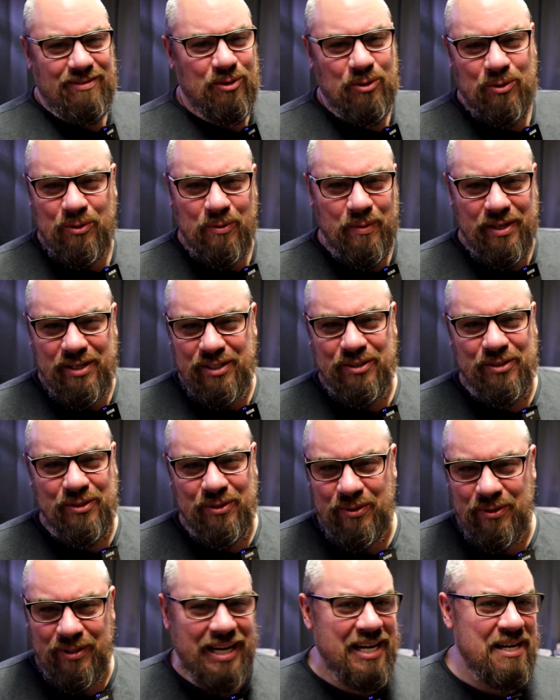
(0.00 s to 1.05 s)
Don't know whether it's
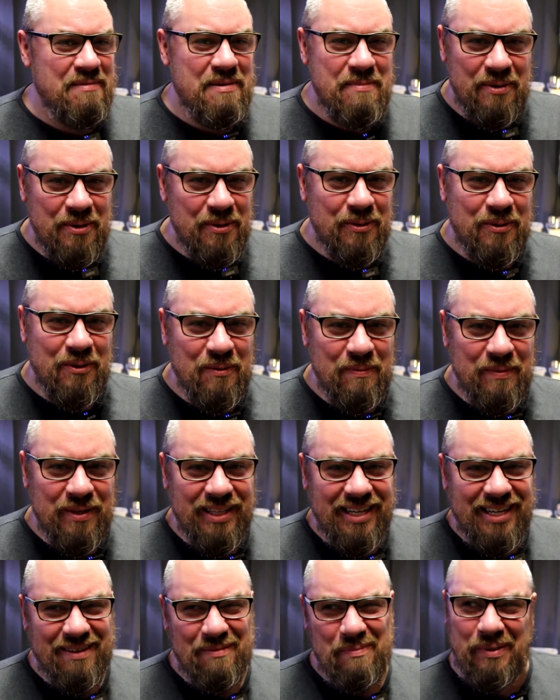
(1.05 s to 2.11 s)
true, can't remember who told me
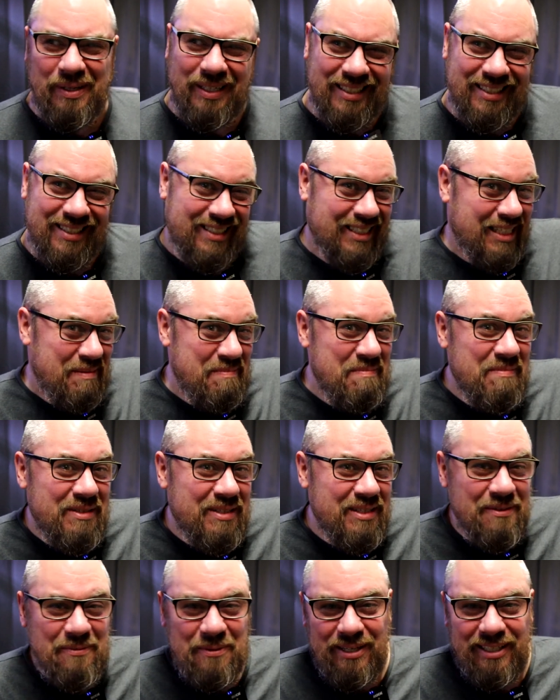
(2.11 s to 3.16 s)
that, but it
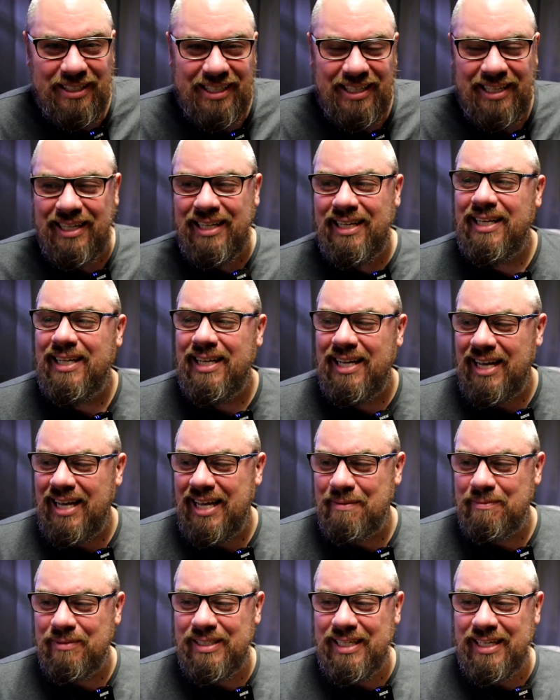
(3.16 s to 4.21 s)
seems to work.
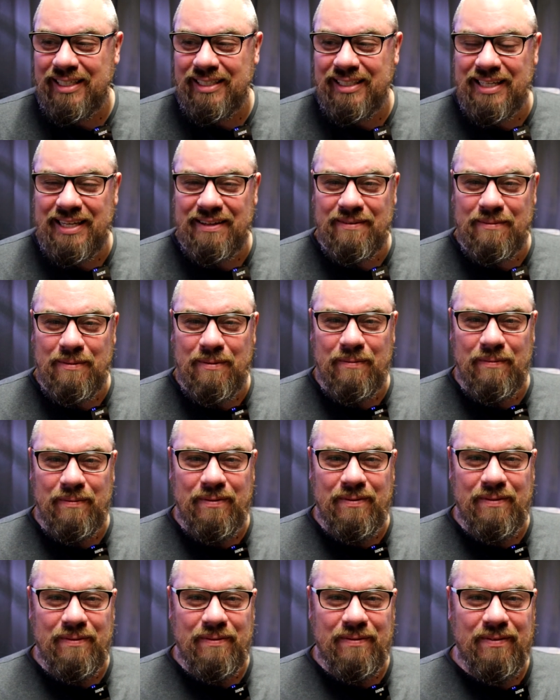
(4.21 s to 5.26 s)
Certainly,
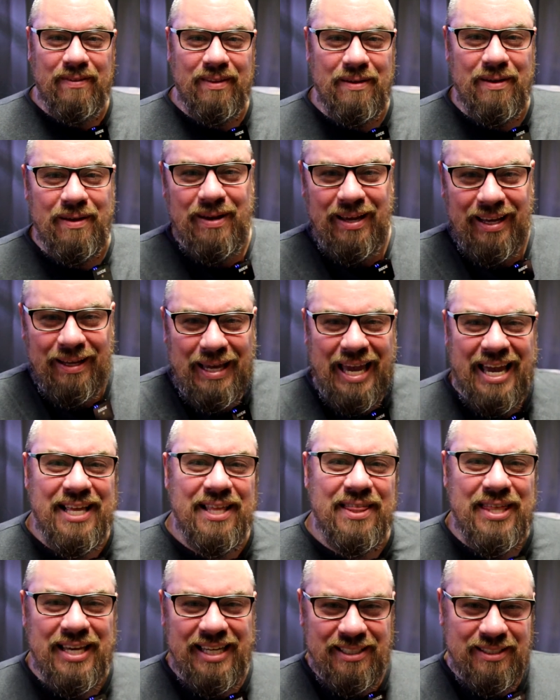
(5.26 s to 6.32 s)

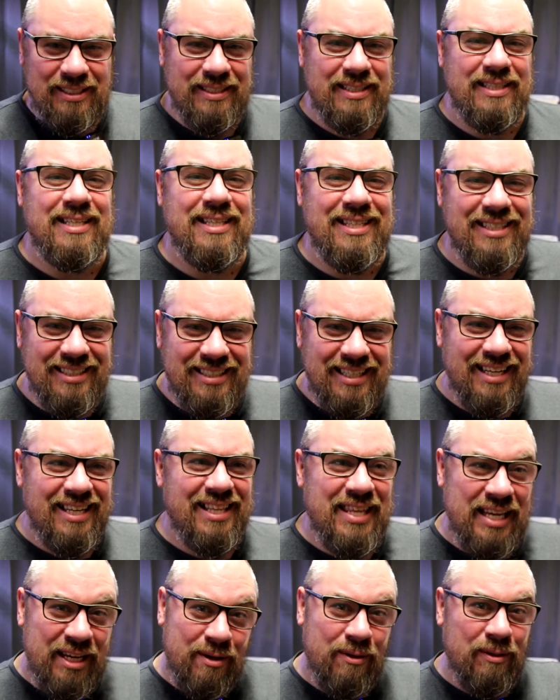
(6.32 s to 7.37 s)
getting things, there's a
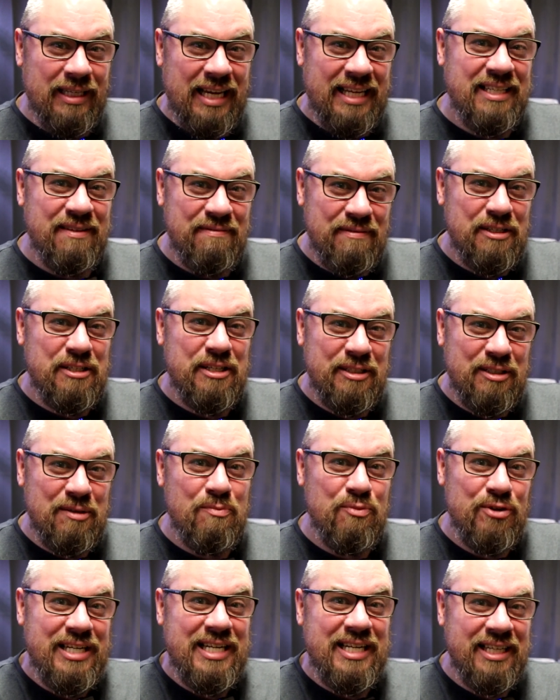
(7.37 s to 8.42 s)
thing called getting fish into
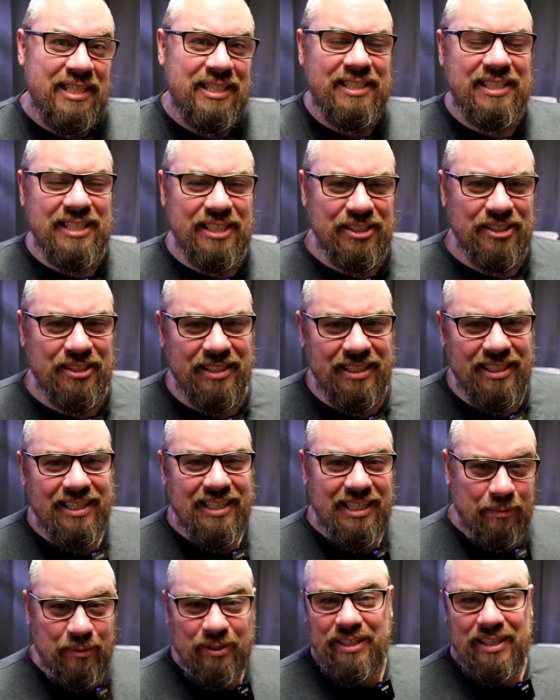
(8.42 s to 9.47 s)
breeding condition,
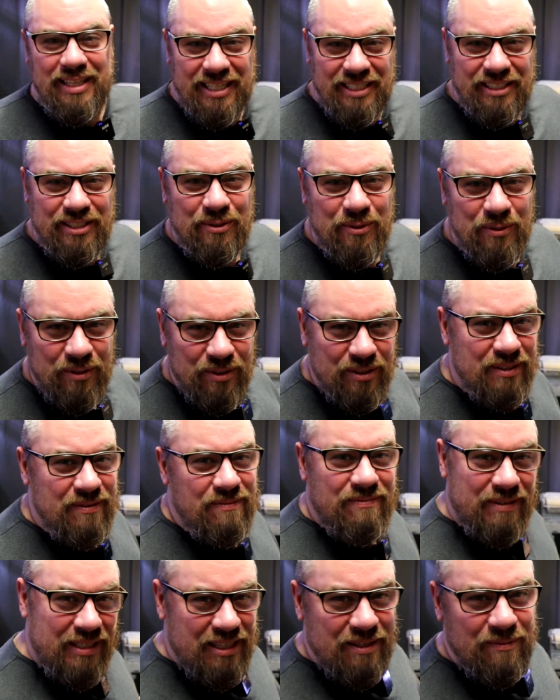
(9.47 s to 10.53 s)
and one of the things you do is you
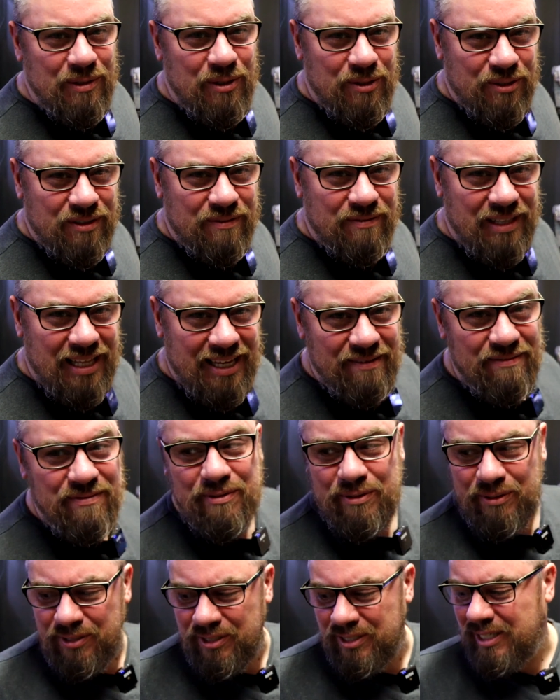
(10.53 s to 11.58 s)
feed them lots of live
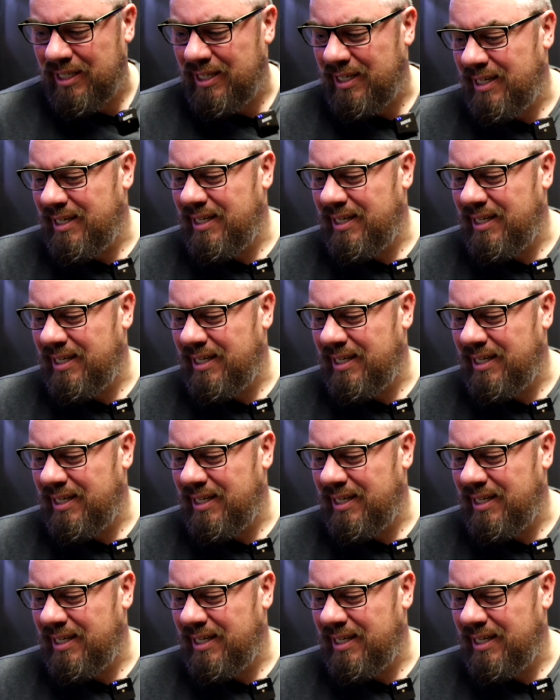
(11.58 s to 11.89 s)
foods,